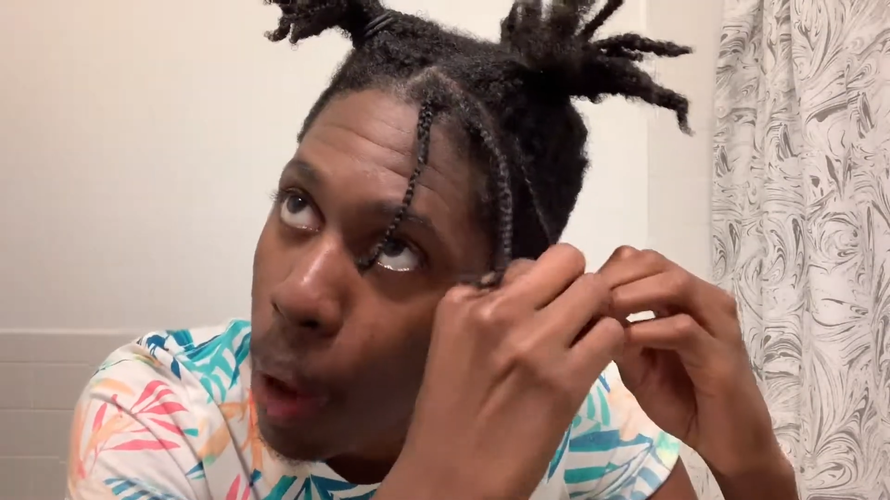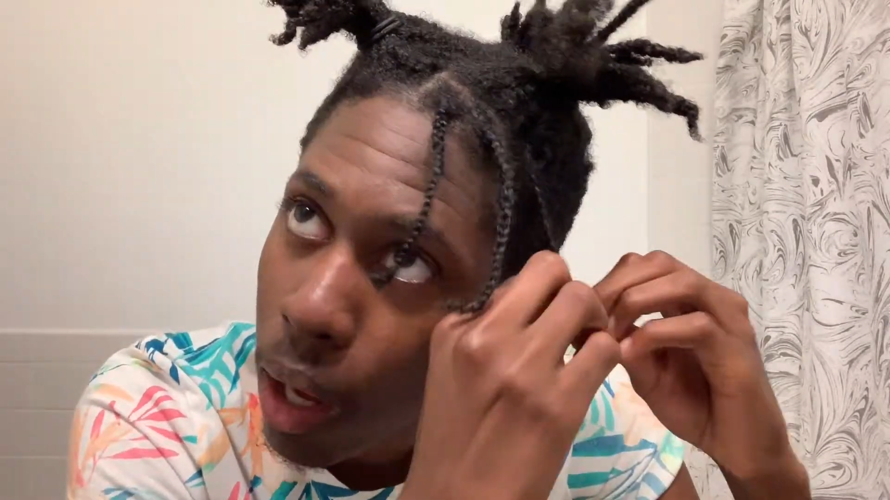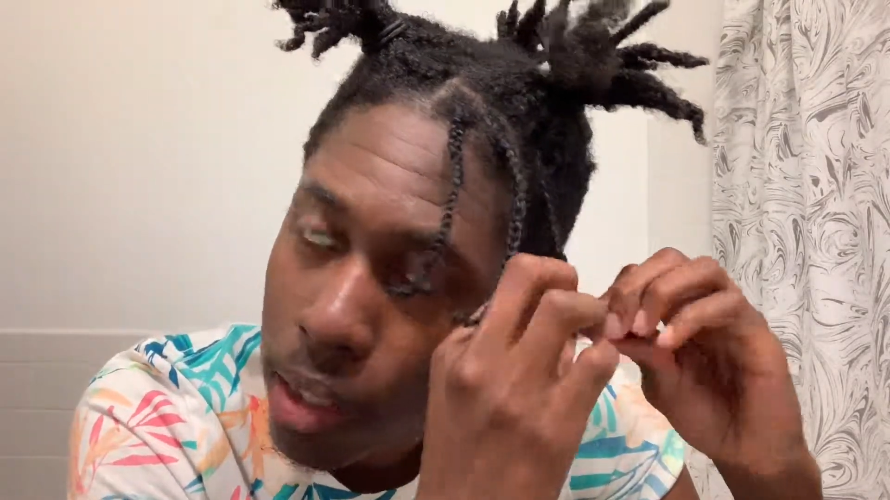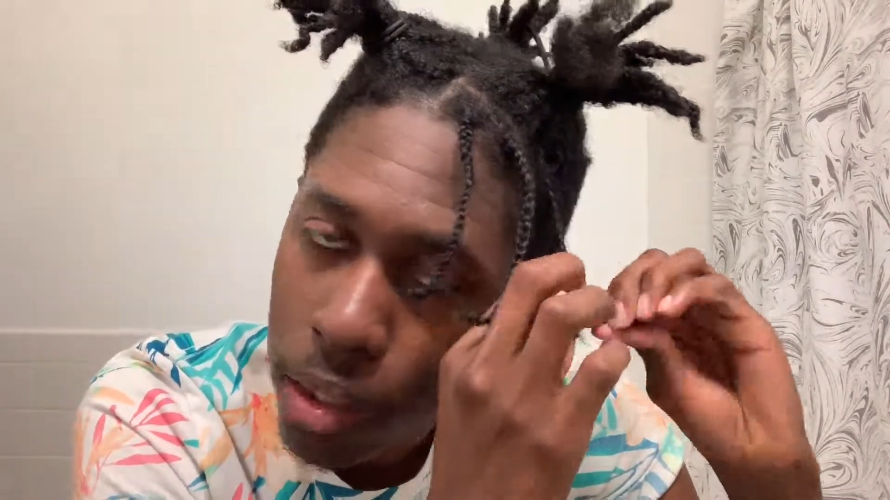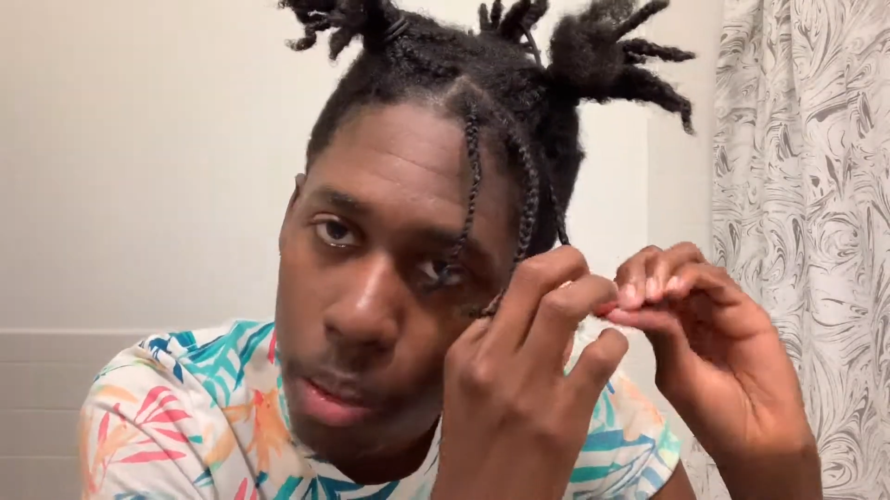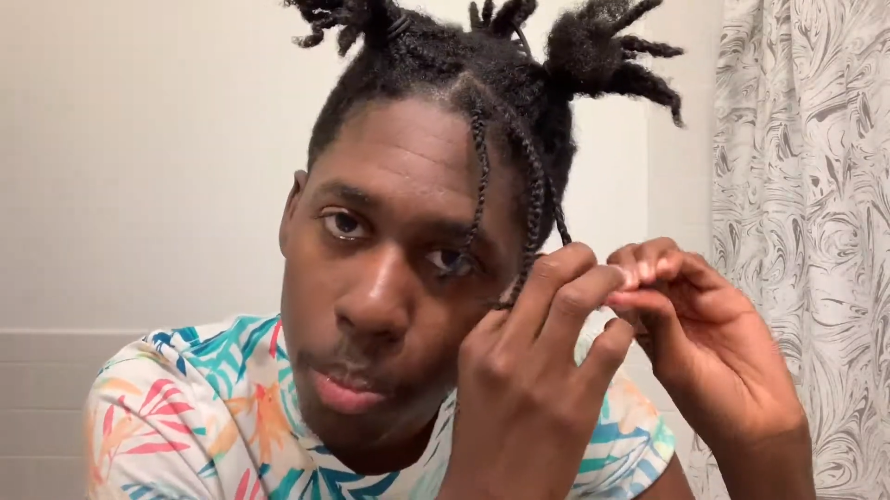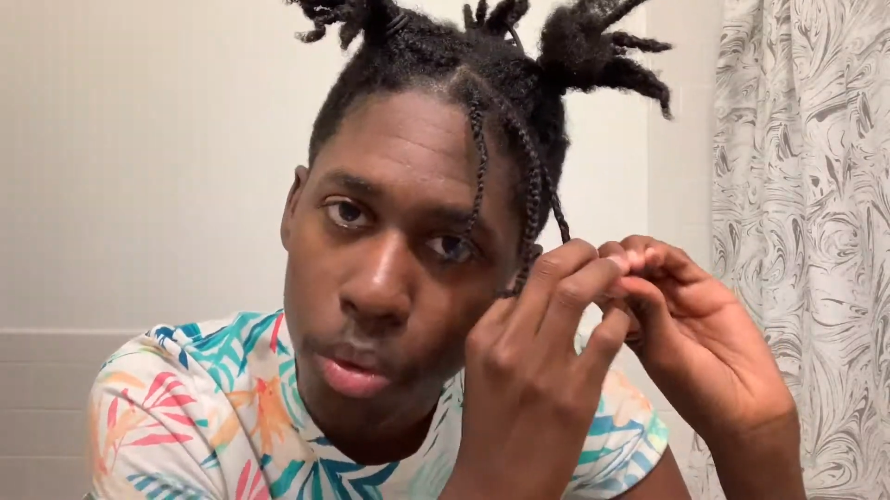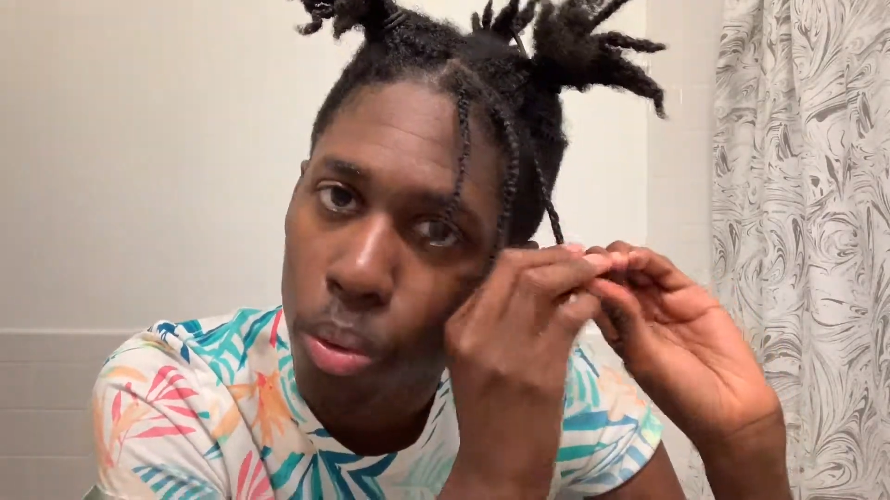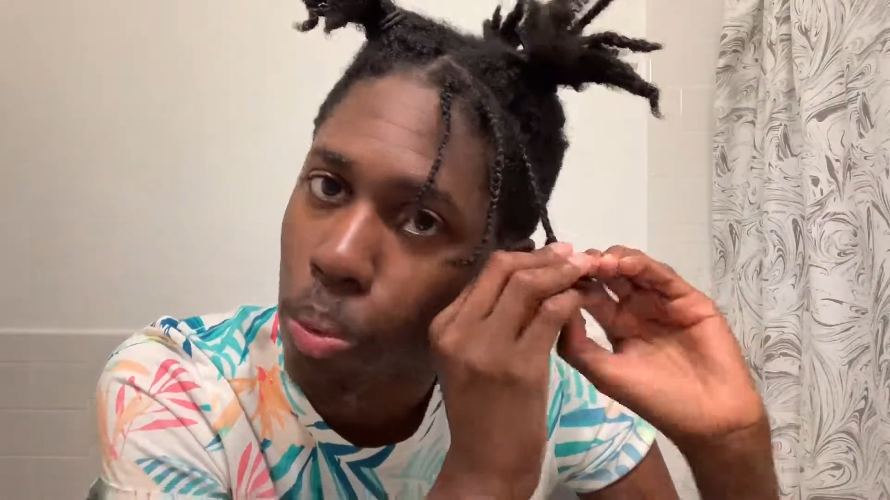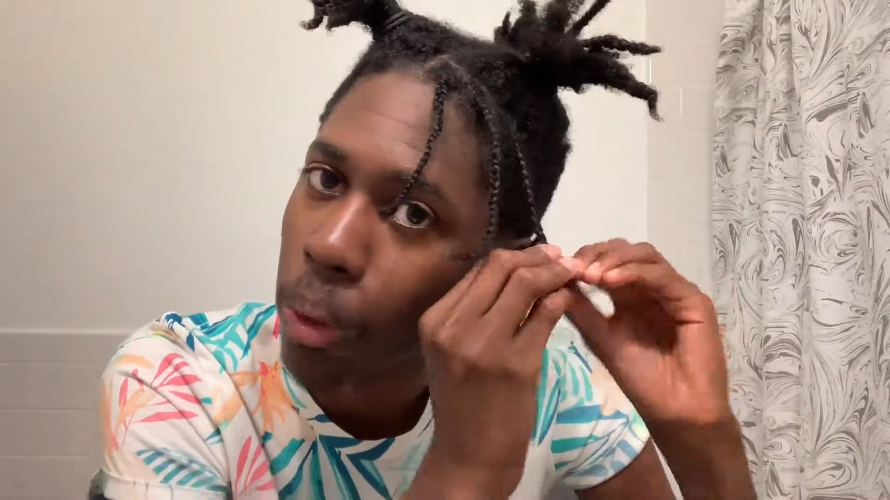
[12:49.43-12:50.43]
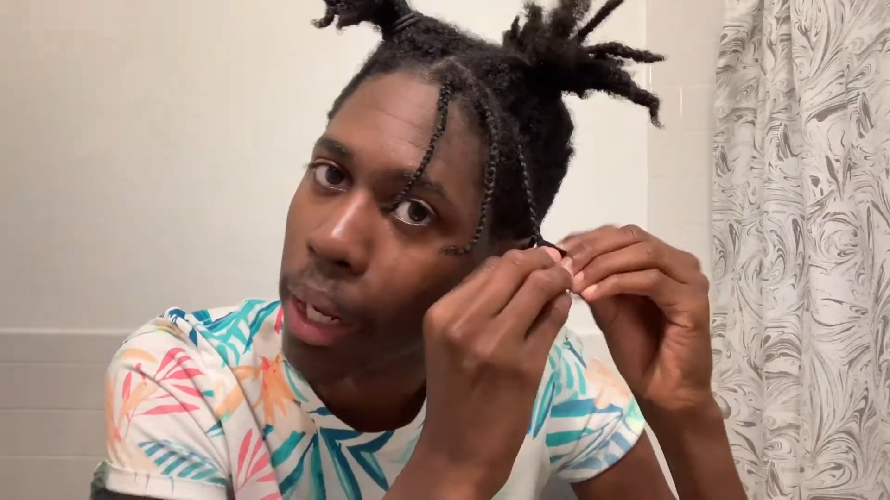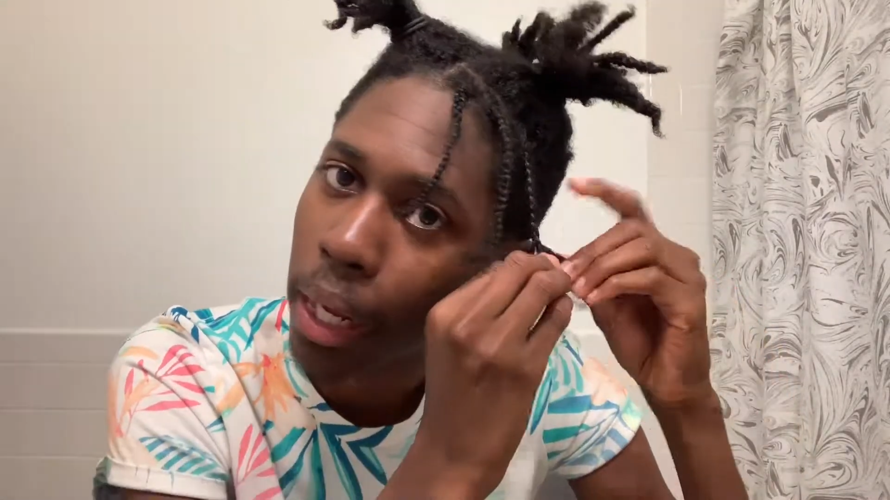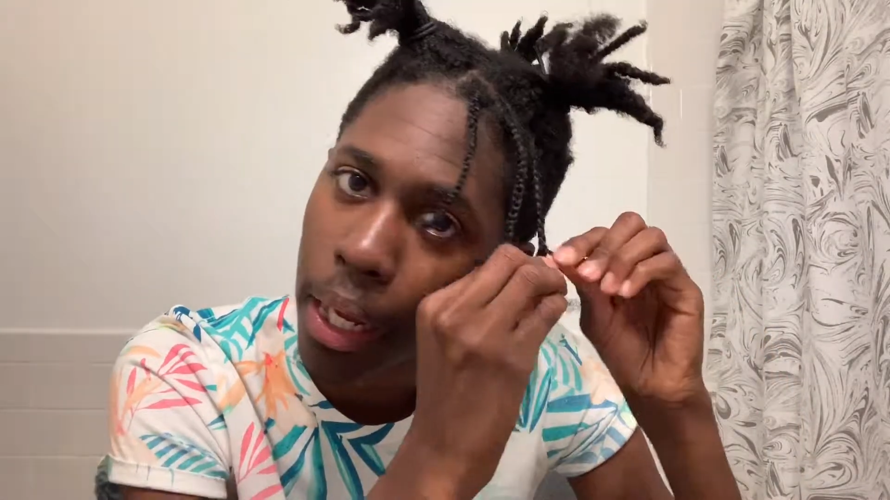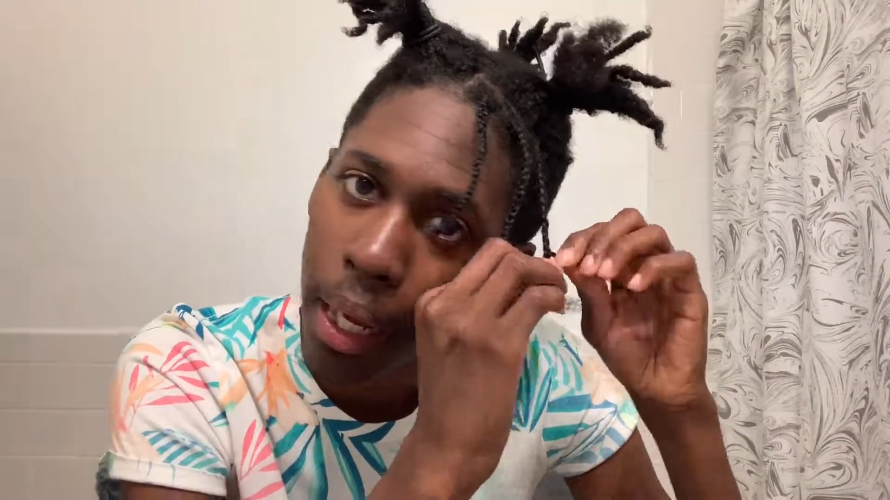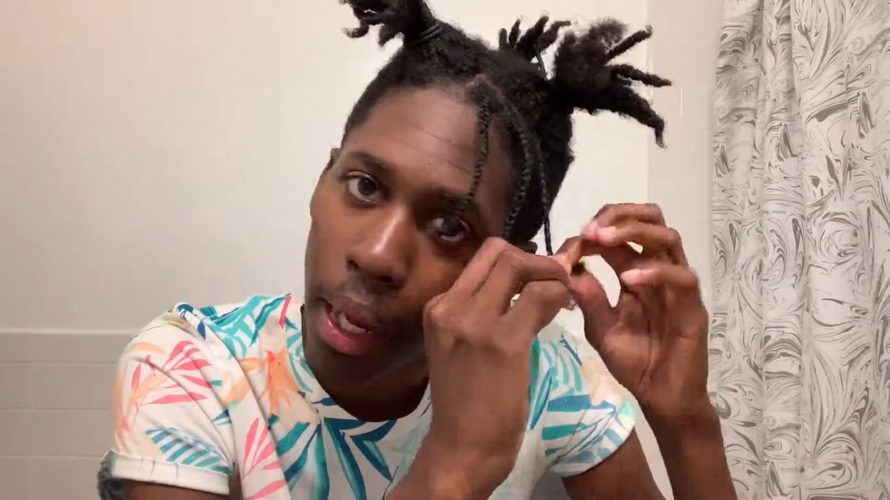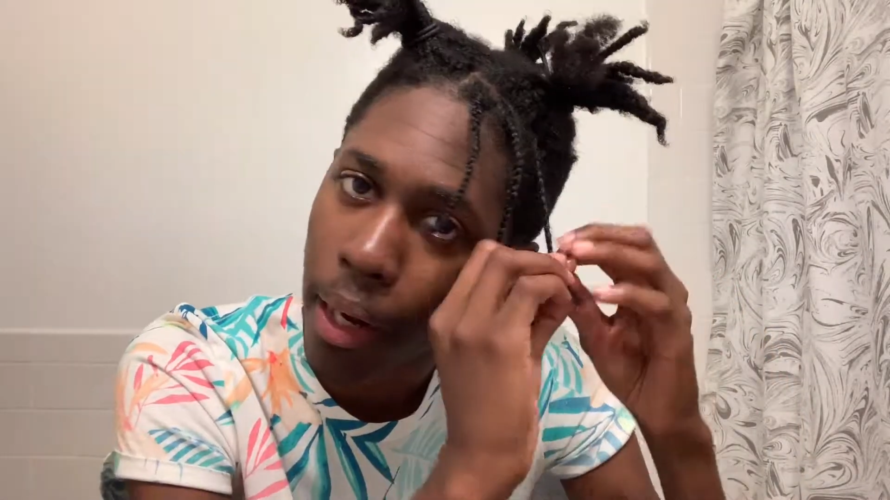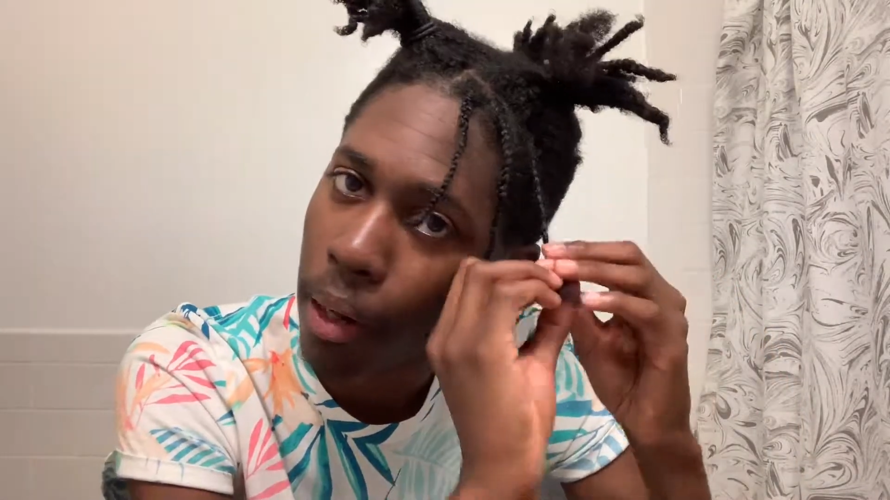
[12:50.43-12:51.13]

possible way,